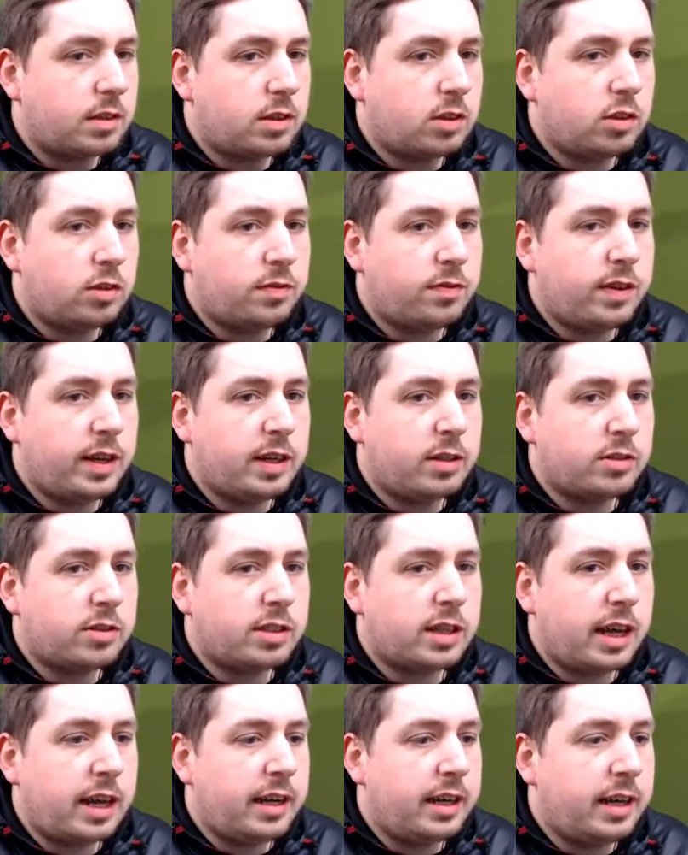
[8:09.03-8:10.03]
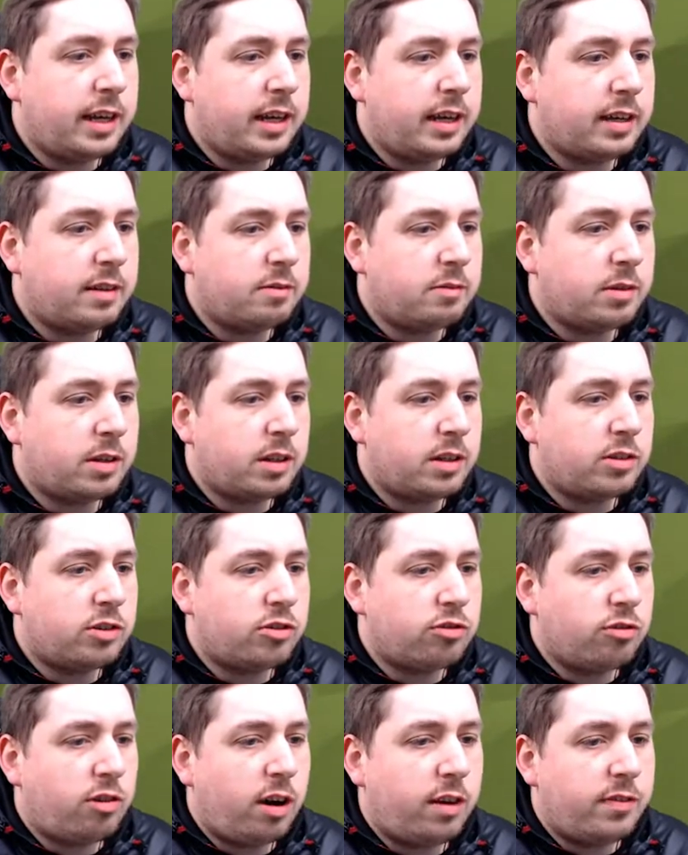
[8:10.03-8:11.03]
good field set in here. We're going to
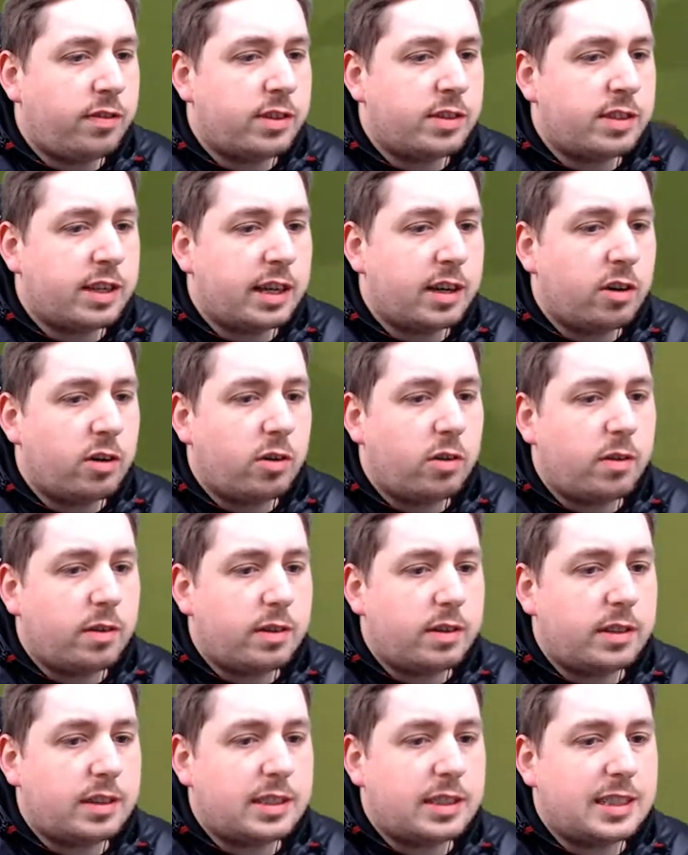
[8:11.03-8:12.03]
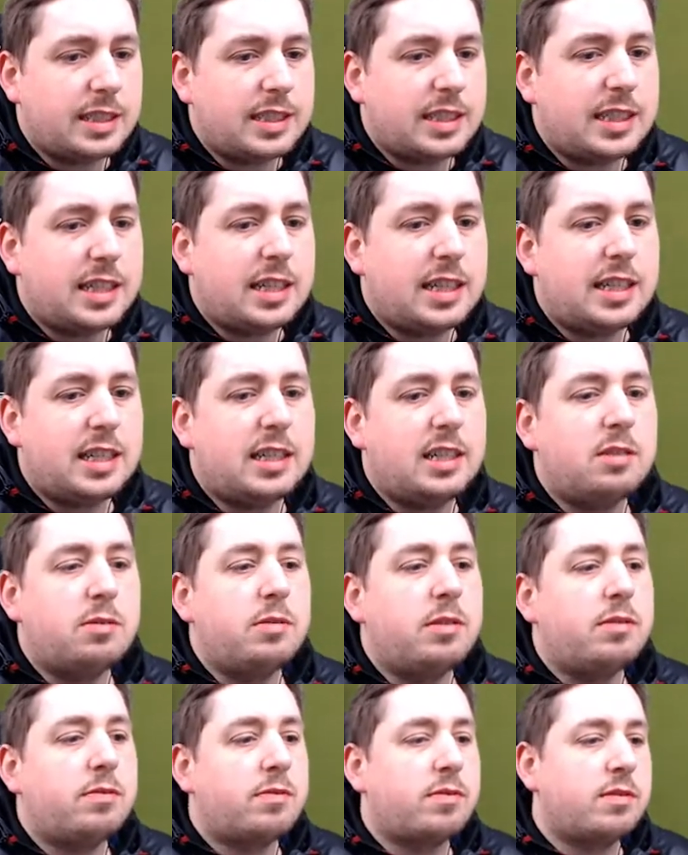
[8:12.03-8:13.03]
try for the single. Ah,
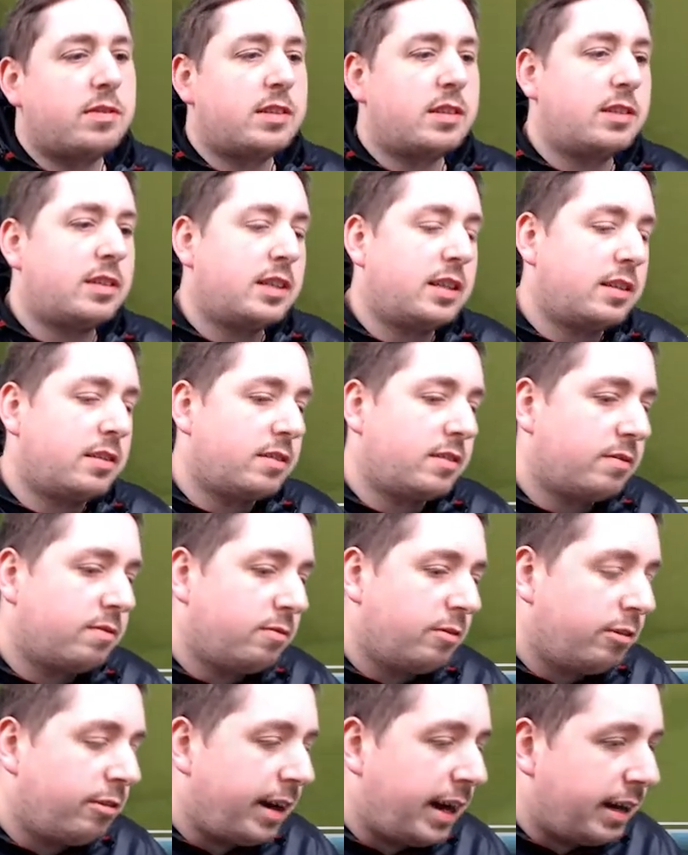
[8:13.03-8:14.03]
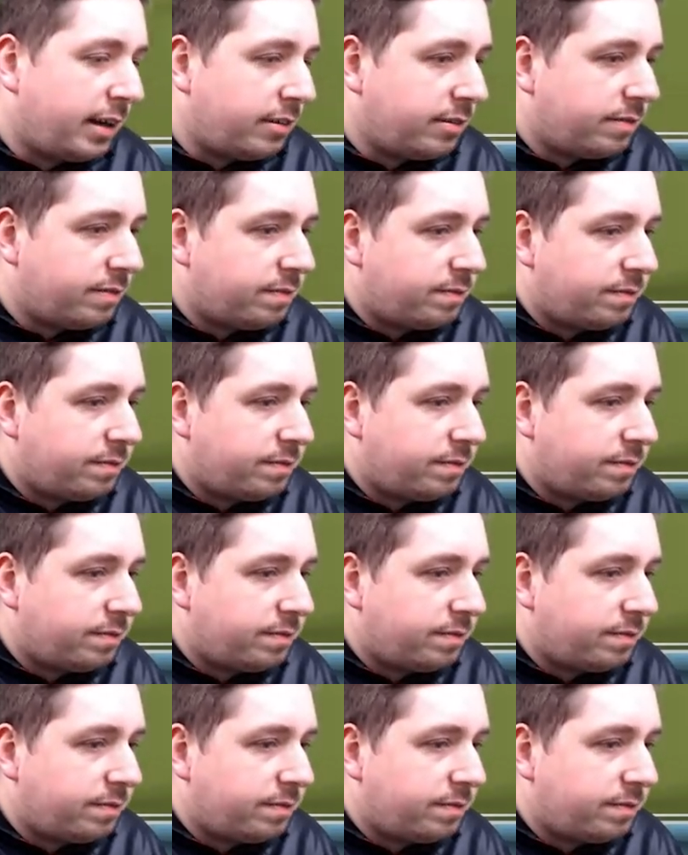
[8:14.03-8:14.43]
we're out.